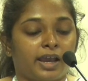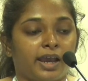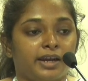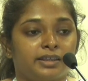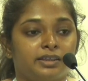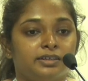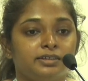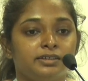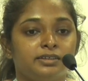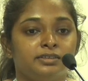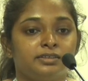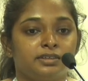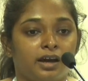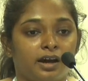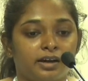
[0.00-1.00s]
at the
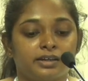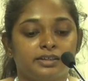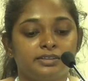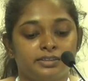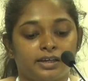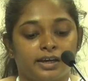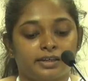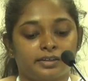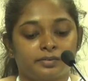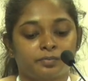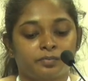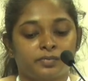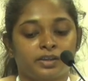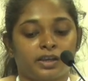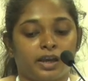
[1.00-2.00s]
target site.
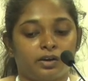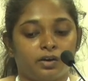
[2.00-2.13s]
And